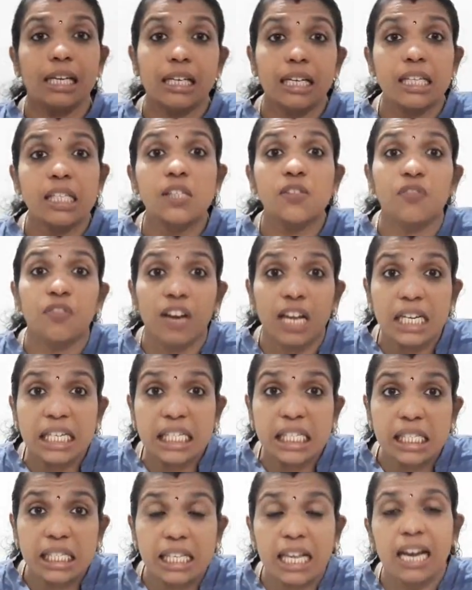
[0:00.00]
It is
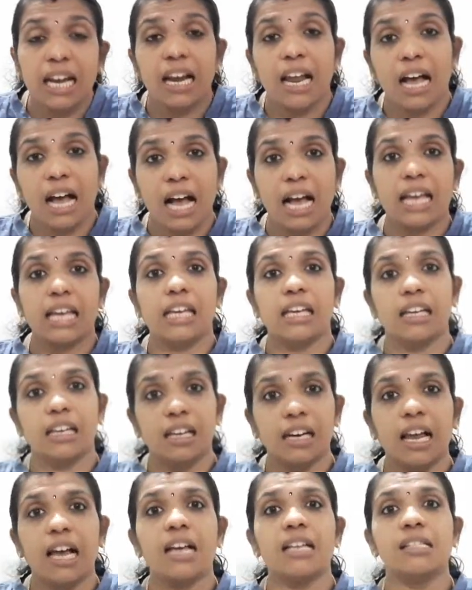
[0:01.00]
Frenzel
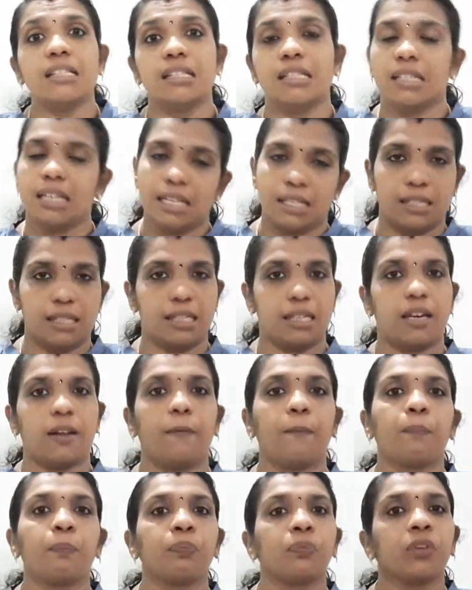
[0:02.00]
eyeglass test.
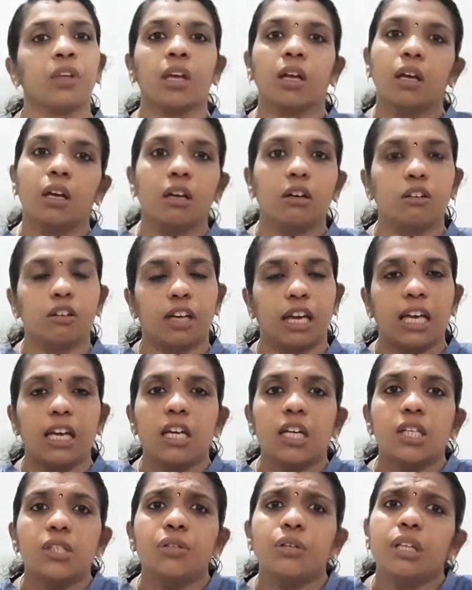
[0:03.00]
Okay,
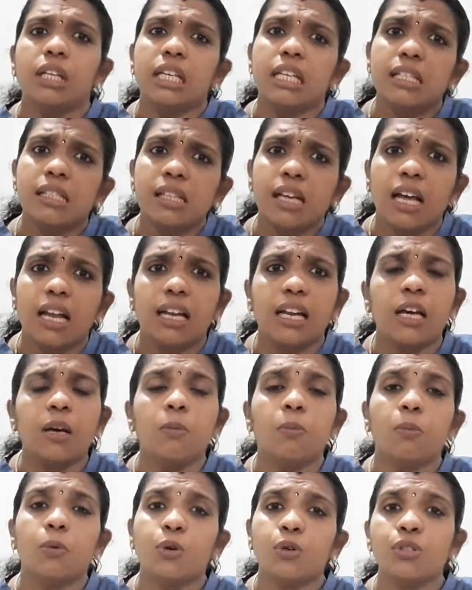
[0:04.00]
so these are the
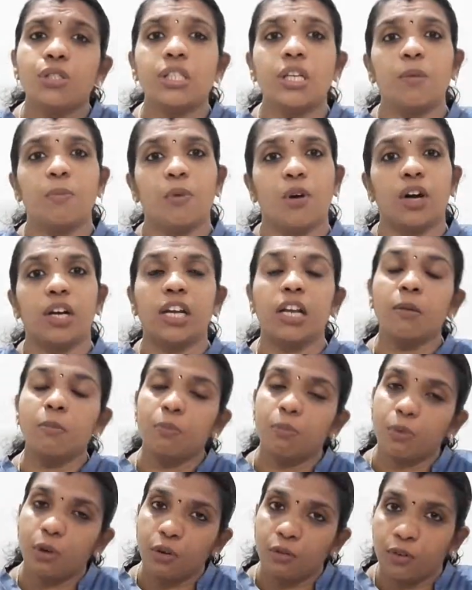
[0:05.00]
most
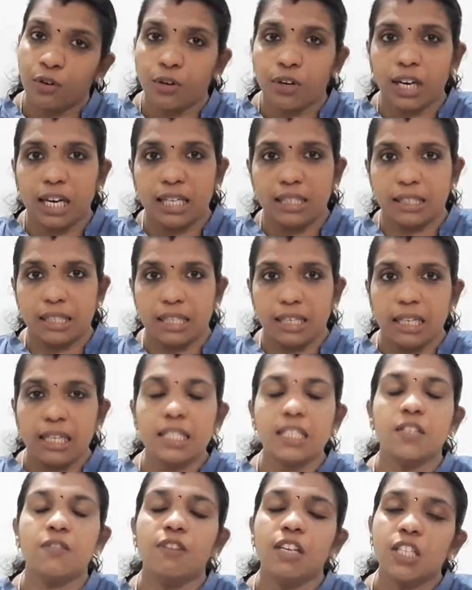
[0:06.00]
important provocation
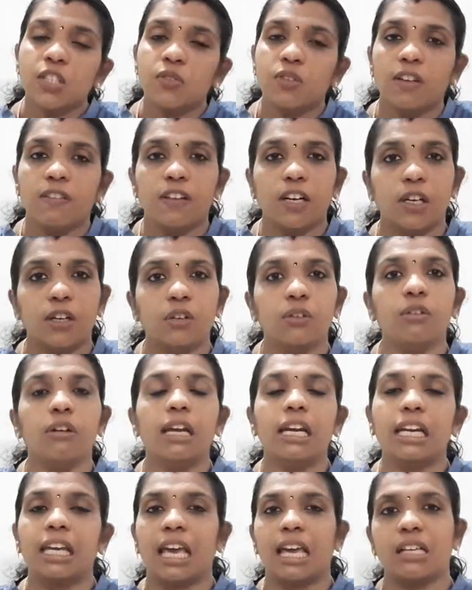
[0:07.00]
tests which we will do
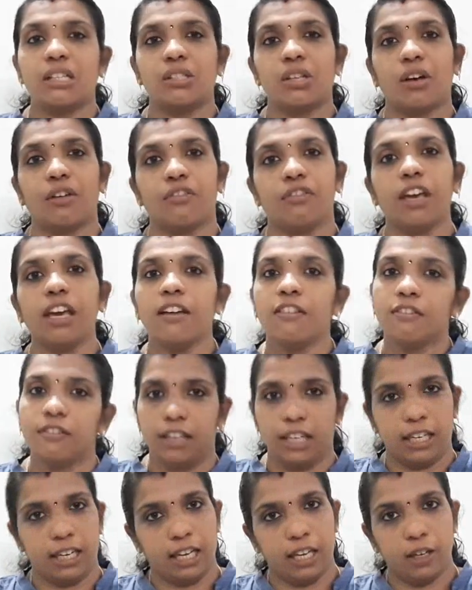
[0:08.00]
in case of a
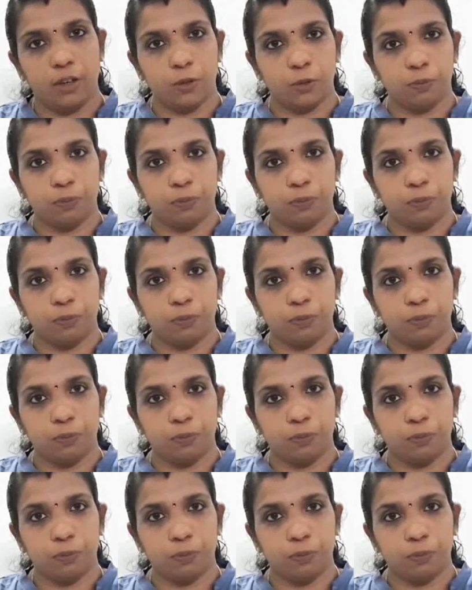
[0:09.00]
vertigo.